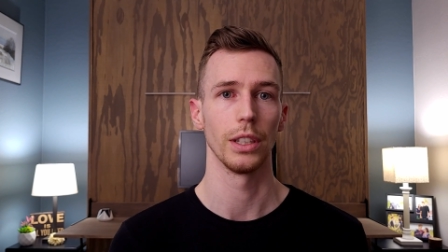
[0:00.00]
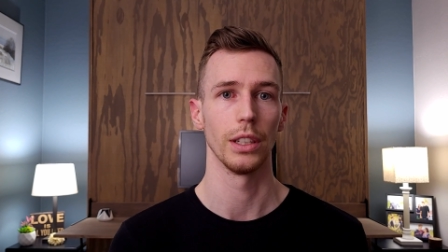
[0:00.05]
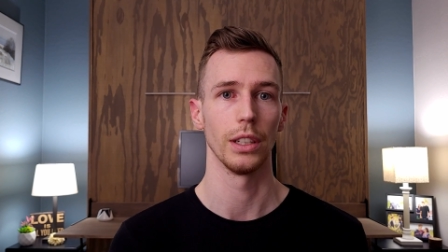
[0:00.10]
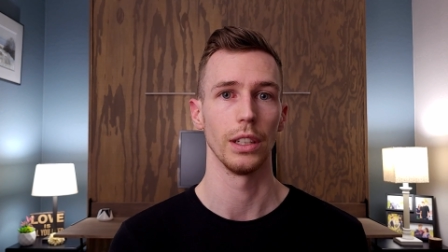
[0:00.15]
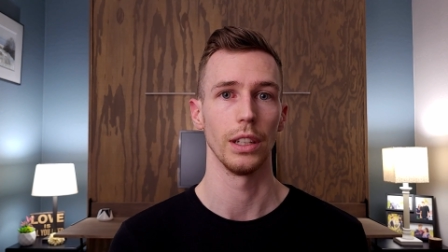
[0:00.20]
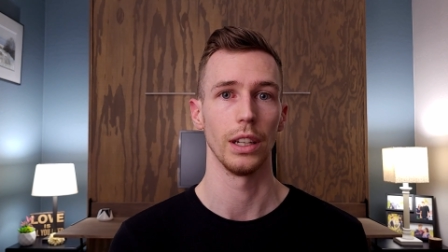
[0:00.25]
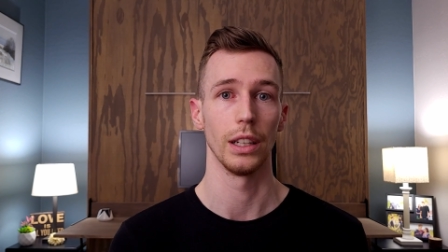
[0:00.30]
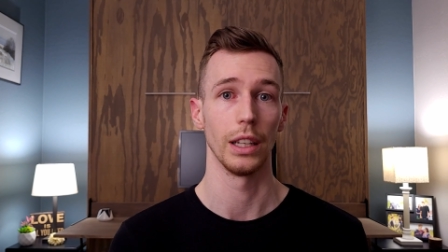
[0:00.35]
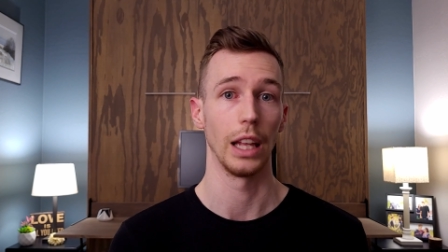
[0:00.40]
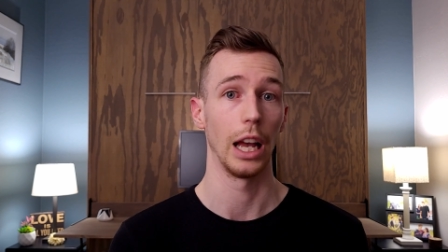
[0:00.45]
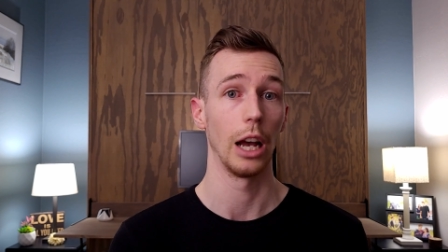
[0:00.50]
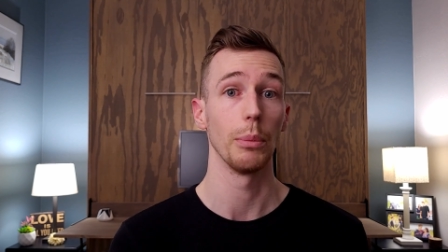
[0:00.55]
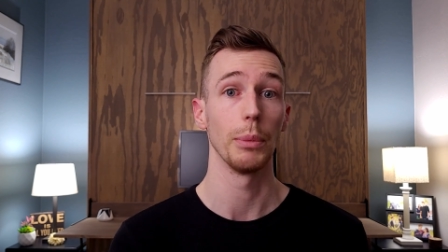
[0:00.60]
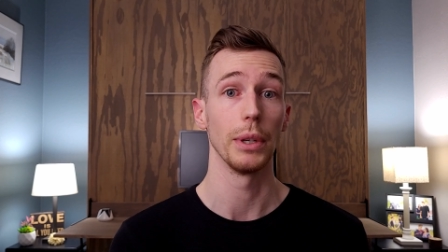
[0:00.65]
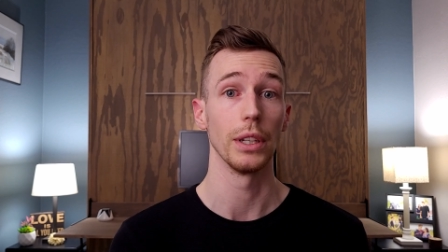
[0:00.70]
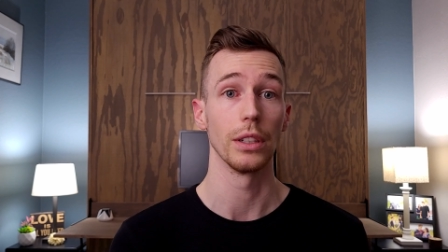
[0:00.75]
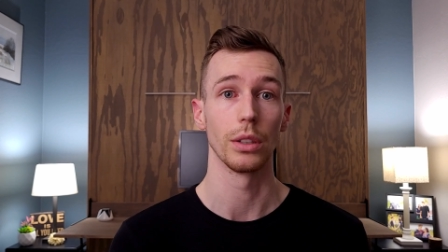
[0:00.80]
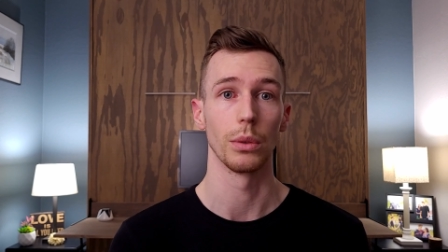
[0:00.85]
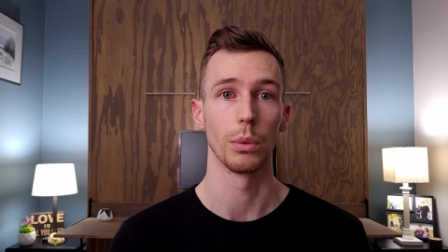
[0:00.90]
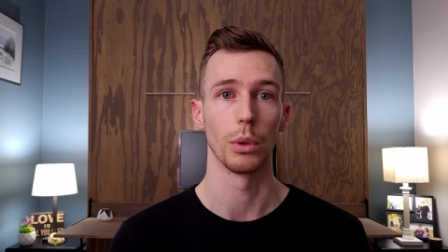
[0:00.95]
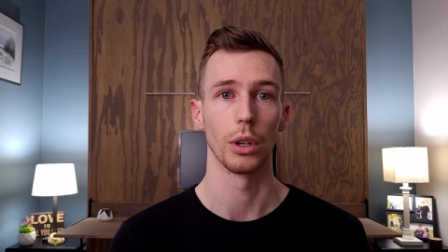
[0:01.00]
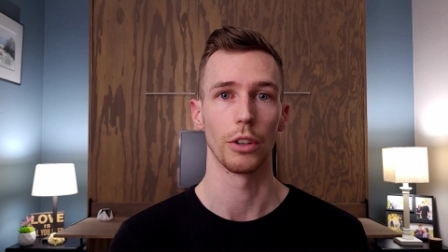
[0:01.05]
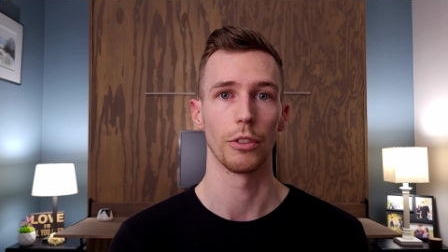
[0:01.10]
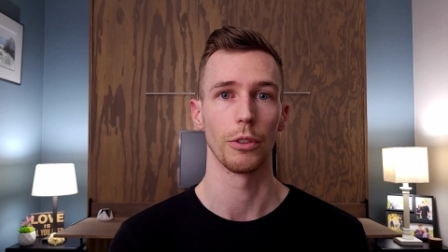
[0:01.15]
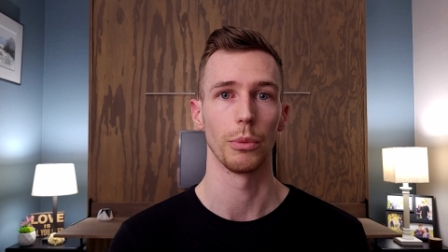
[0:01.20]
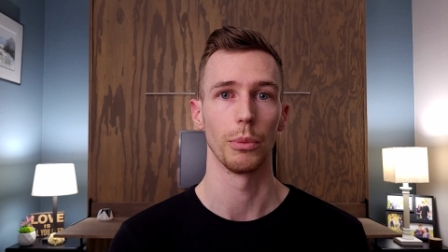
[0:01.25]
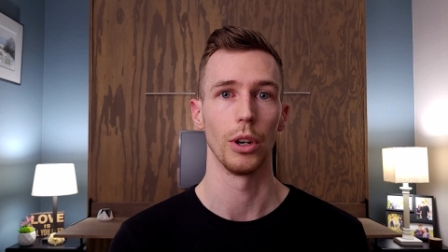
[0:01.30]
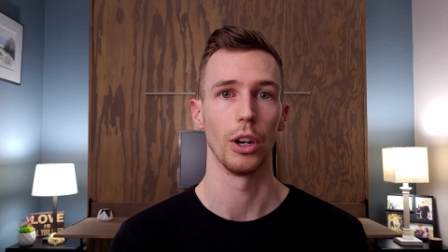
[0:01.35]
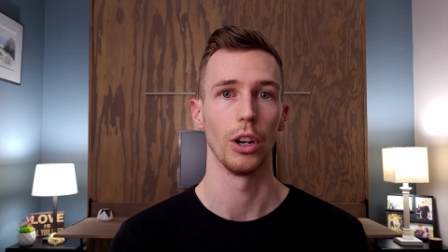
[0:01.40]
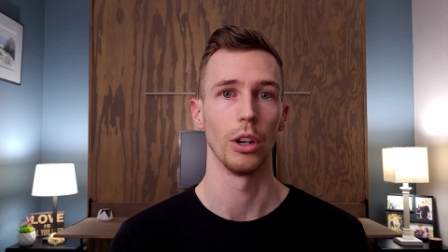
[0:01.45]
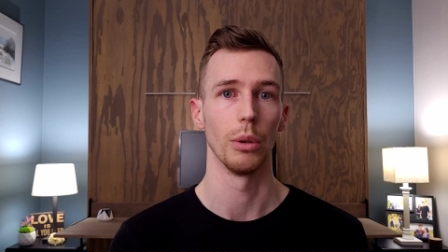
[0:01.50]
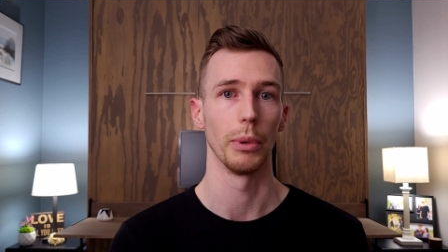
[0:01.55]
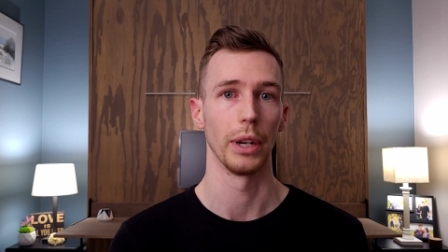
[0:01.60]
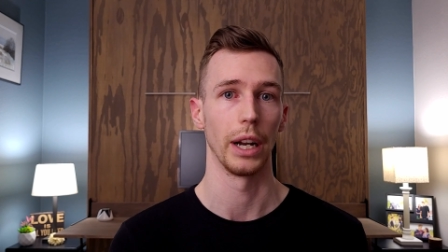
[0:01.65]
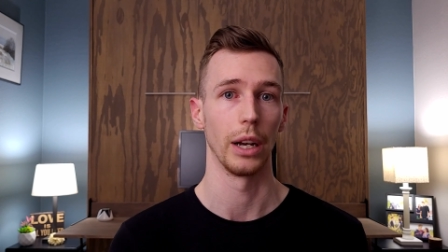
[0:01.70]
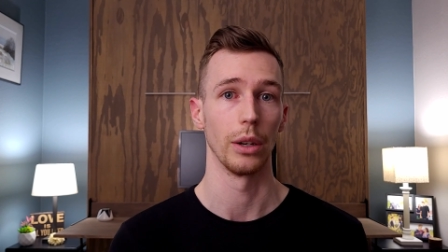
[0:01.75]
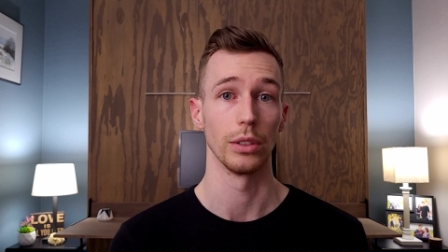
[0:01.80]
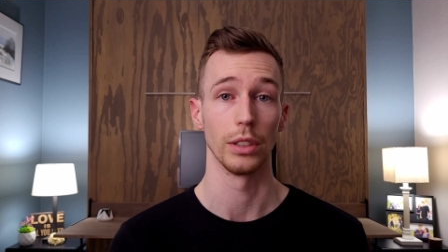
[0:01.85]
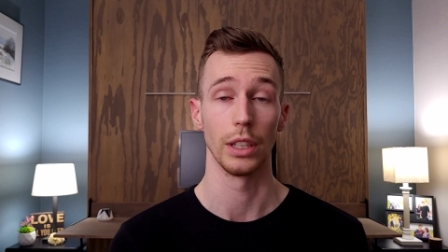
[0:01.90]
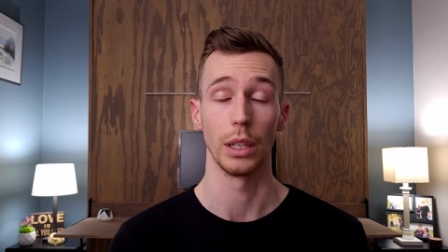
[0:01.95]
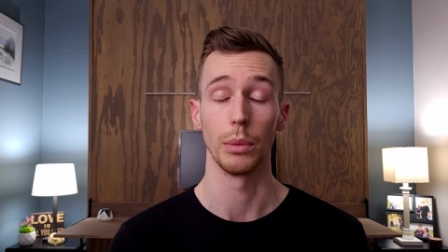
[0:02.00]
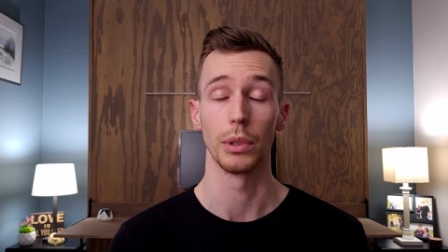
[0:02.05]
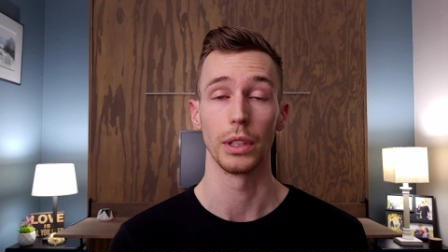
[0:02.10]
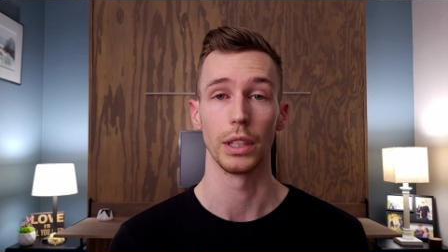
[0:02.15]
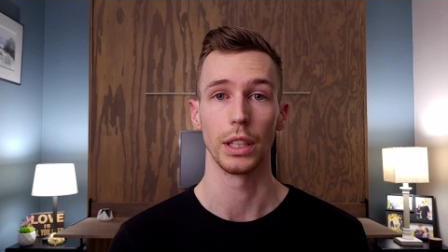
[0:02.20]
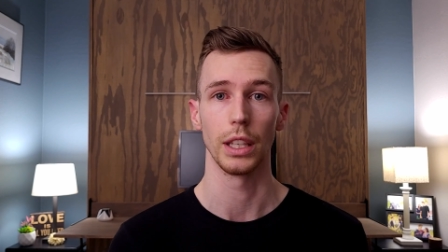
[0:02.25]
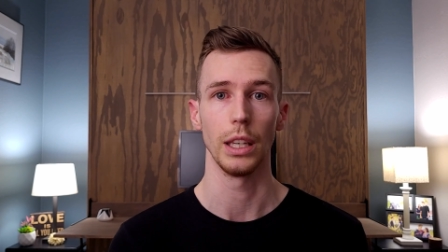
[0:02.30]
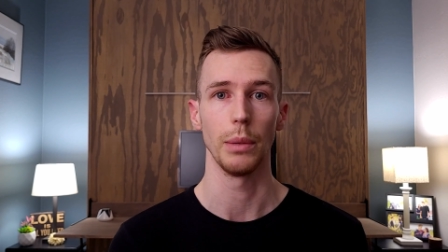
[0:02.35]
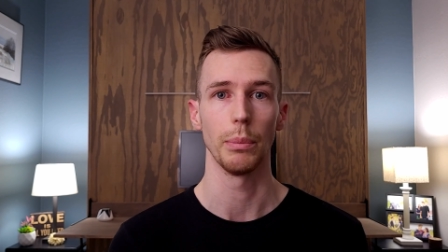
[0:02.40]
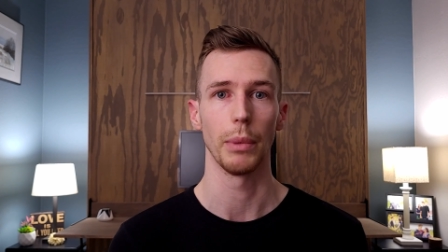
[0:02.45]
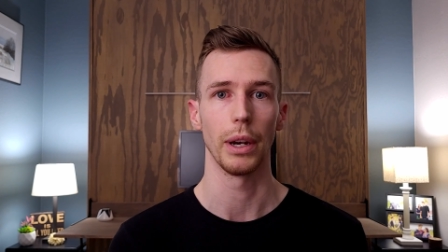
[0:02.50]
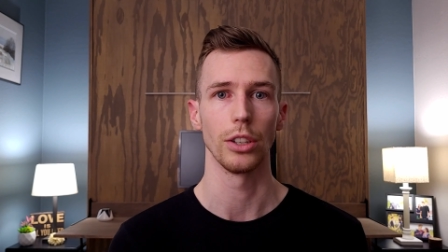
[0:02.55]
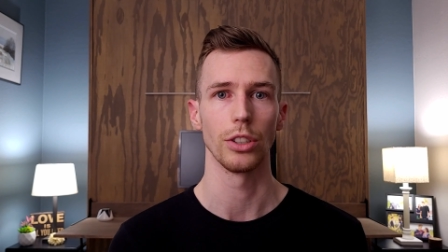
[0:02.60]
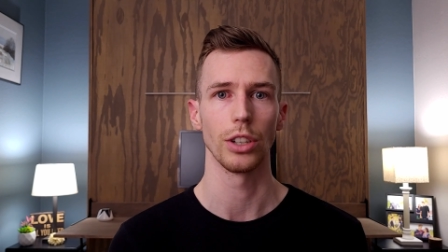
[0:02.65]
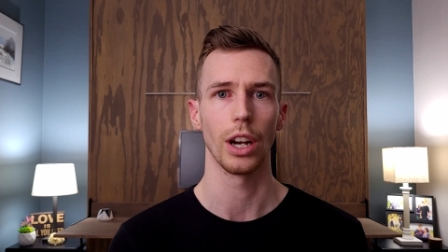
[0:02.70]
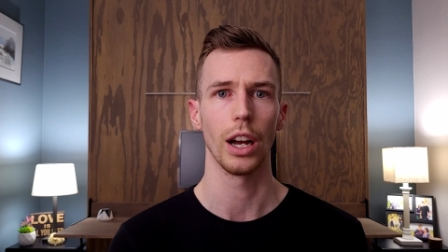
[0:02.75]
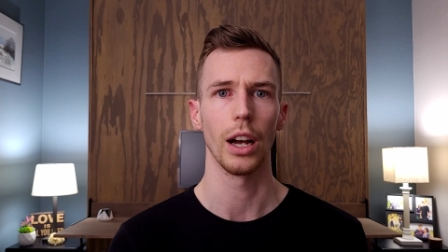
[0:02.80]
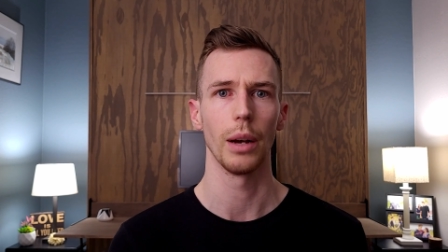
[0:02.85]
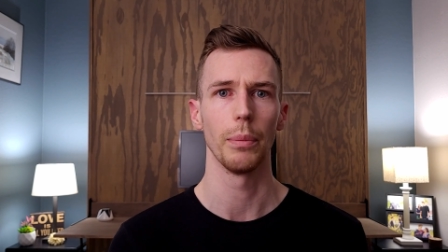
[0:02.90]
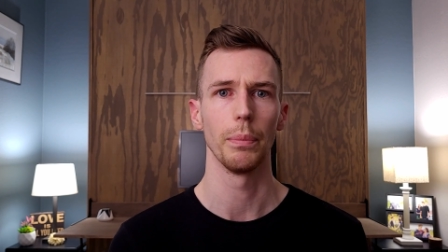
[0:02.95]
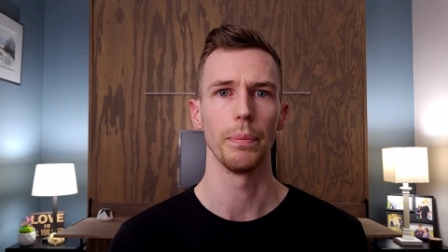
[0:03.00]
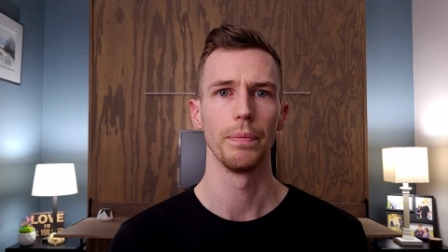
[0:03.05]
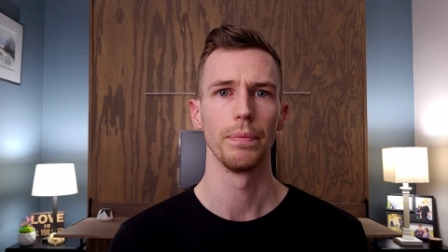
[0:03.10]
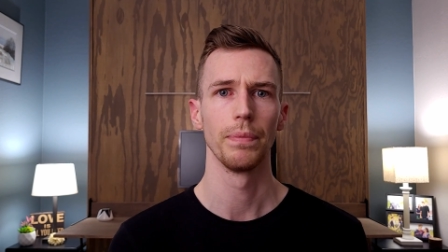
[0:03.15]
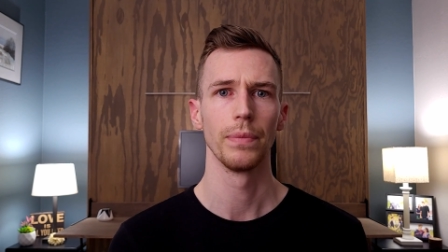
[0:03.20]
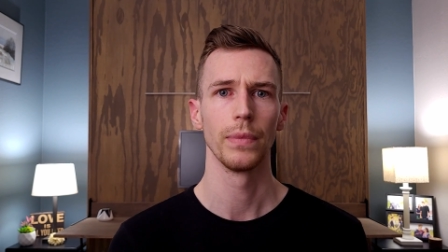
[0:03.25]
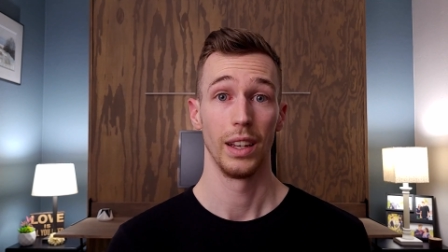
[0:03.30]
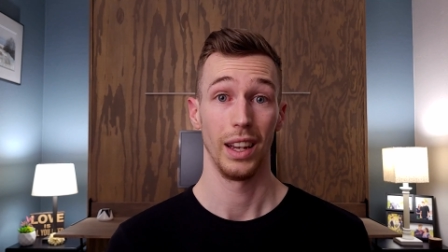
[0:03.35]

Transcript: to allow me to work from home, and I was able to keep my job.